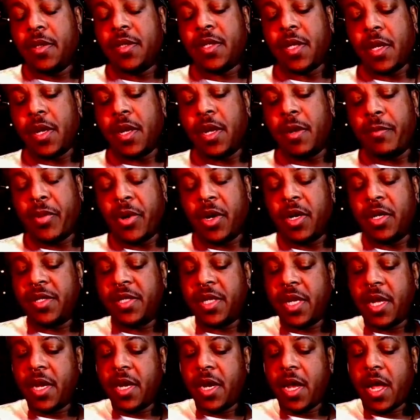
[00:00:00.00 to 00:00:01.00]
So your
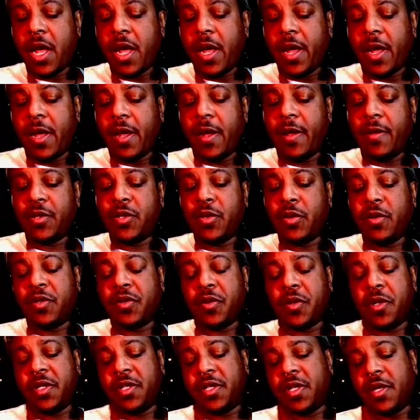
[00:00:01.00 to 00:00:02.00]
person, uh, Two of
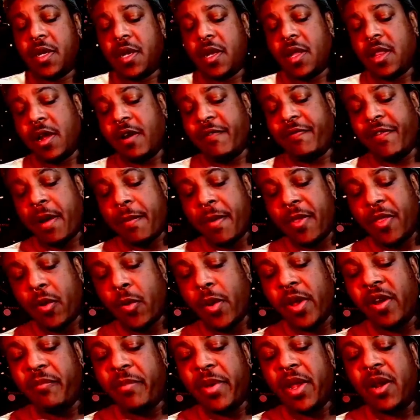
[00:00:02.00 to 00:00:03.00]
Swords, clarified by the
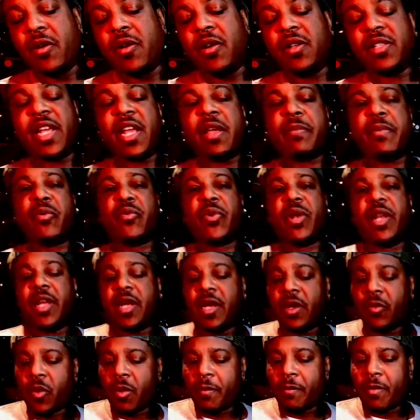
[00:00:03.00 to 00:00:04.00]
Queen of Pentacles. They could be really
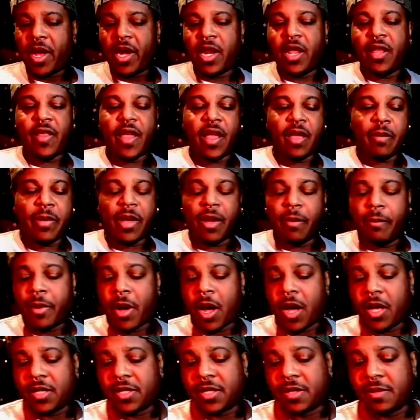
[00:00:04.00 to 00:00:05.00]
good with money. They could be a
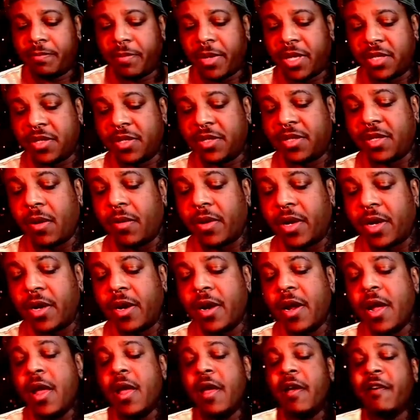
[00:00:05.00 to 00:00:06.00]
boss, business owner.
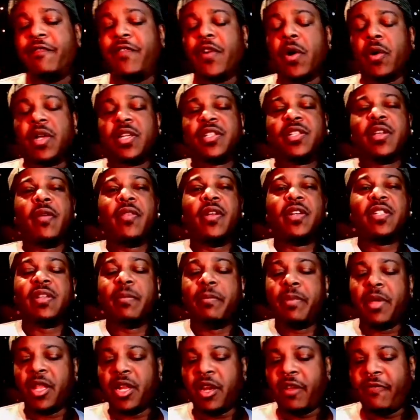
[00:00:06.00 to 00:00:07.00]
Focus on their
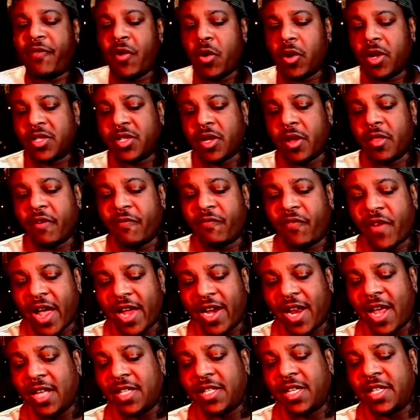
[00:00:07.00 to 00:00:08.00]
stability. Focus on their
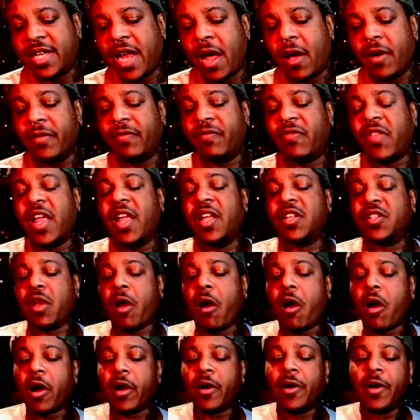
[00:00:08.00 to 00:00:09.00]
finances. Now things
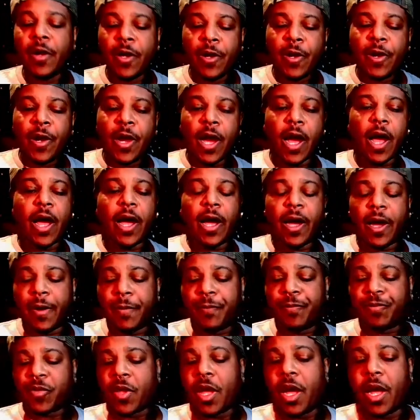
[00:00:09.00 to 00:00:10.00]
are
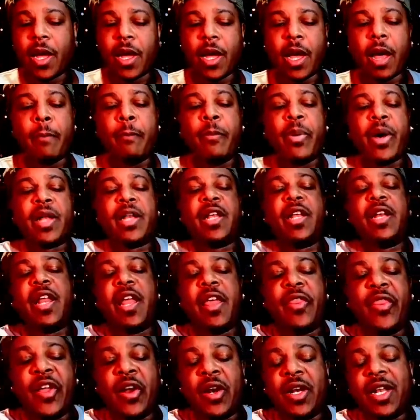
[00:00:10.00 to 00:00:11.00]
uh, uh, abundant
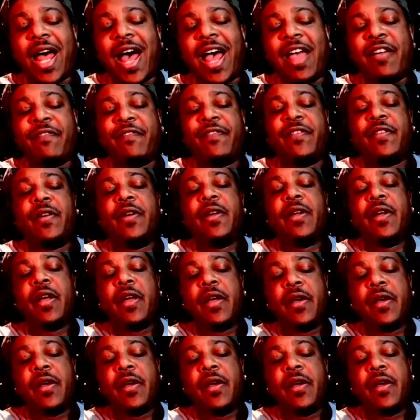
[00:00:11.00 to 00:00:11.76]
in their life.